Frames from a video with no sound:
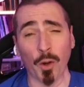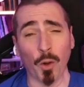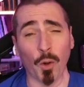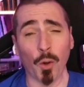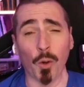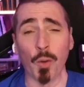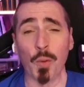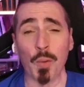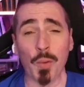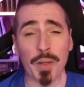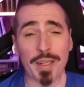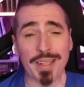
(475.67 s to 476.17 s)

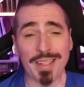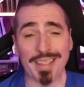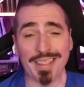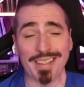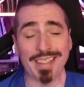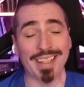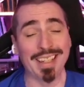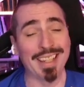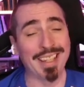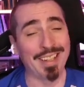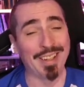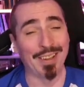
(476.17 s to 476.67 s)

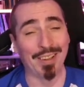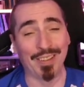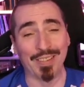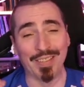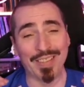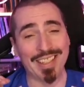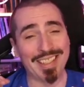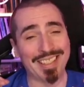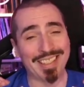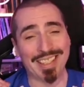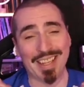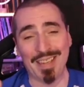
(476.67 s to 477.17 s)

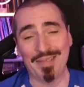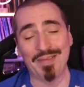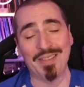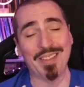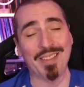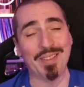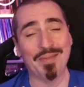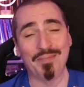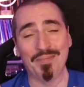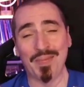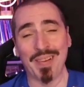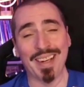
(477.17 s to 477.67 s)
always seems
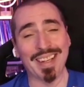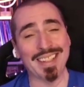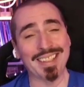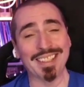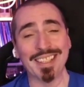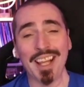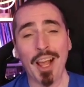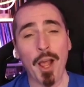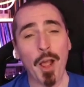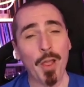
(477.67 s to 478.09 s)
to bite